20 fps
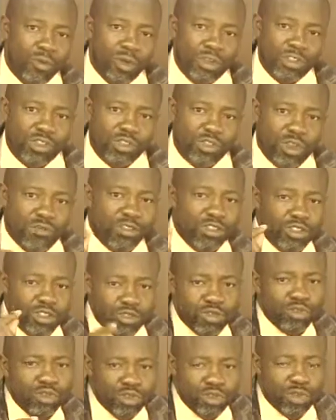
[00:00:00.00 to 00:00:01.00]
Whatsoever
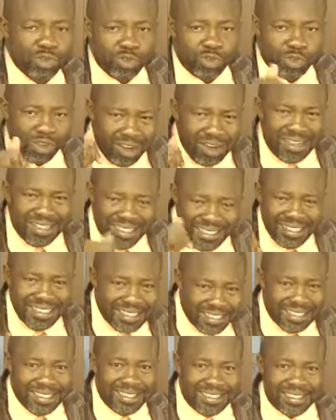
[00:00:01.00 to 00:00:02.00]
you loose on
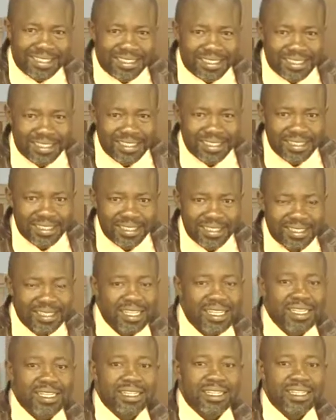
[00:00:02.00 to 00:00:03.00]
earth
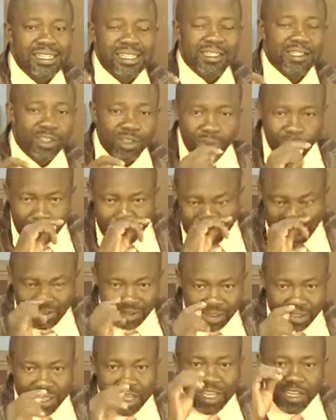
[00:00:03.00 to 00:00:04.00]
is loose in
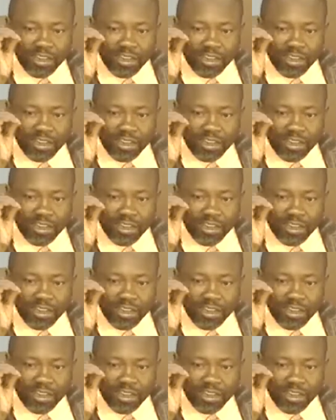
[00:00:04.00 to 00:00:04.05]
heaven.